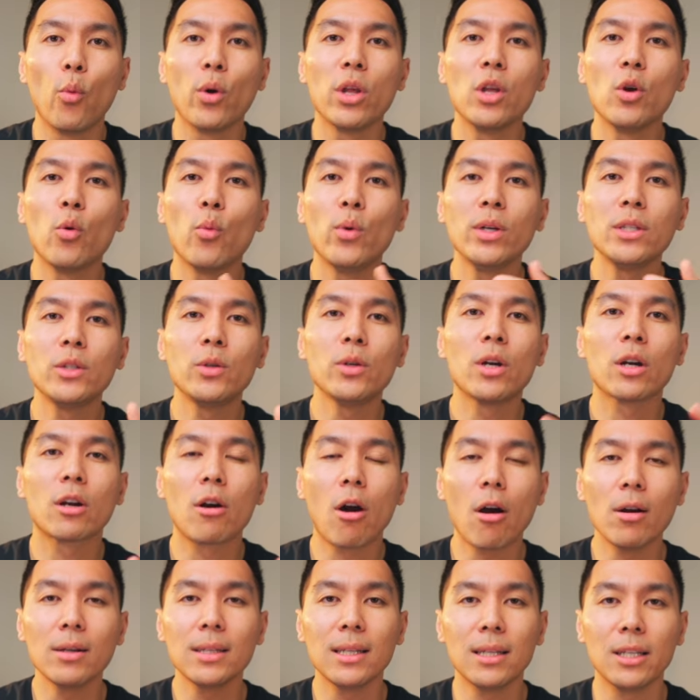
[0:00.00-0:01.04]
When you went to the
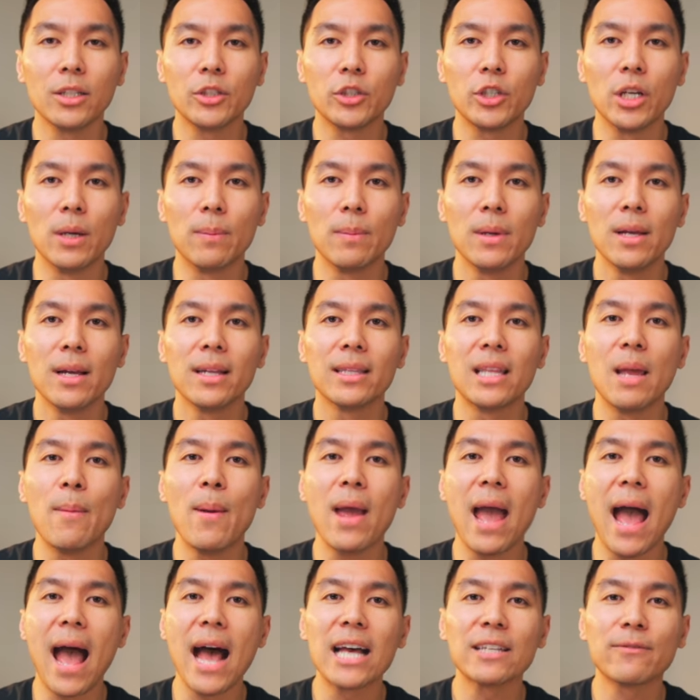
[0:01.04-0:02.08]
car dealership, they may
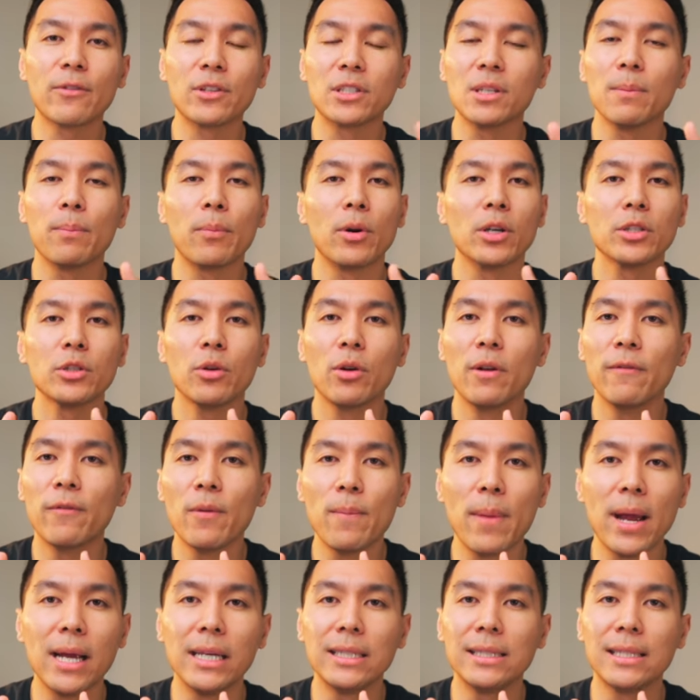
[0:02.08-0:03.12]
ask for some personal
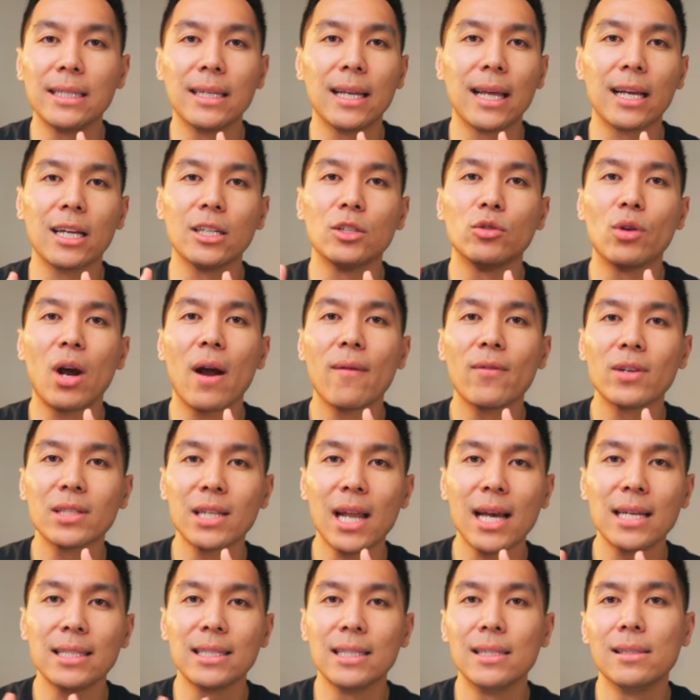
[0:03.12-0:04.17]
information like a driver's
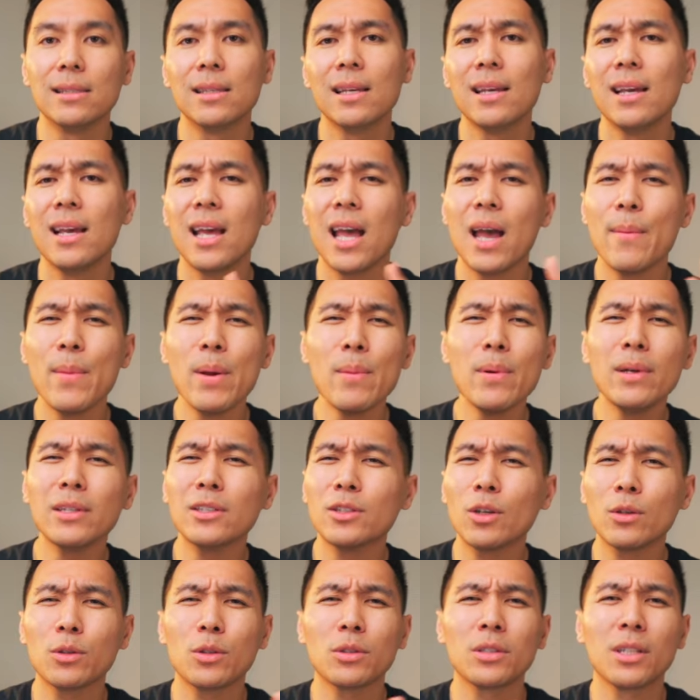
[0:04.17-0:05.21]
license and maybe your
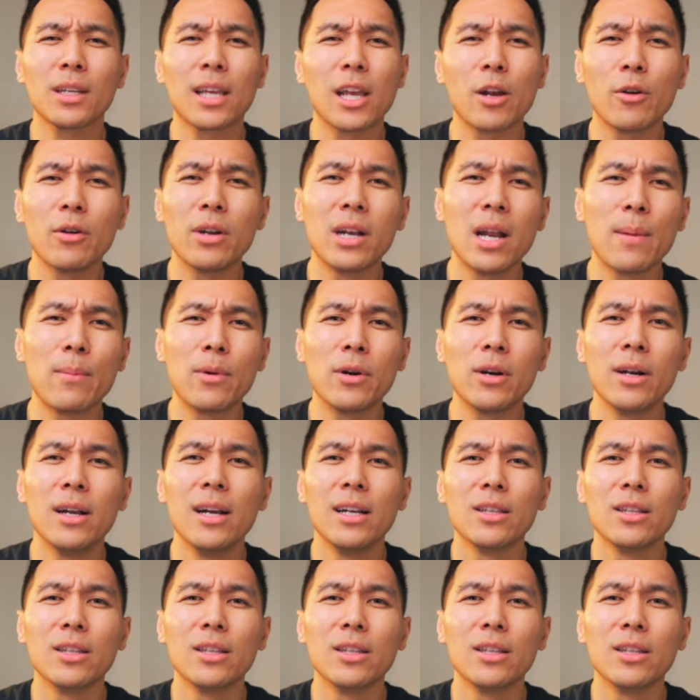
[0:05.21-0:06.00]
social security number